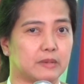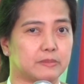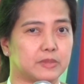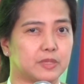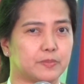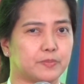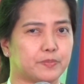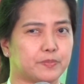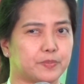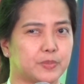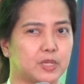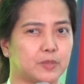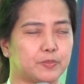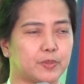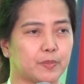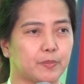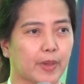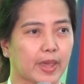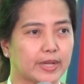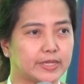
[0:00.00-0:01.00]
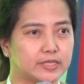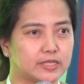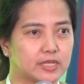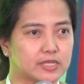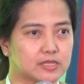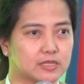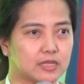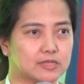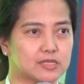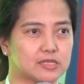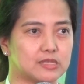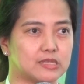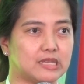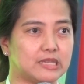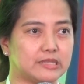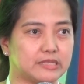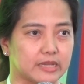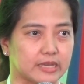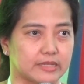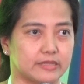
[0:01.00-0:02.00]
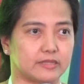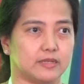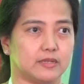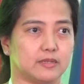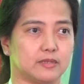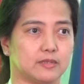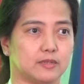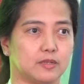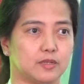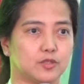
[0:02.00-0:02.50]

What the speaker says: the preparedness that's needed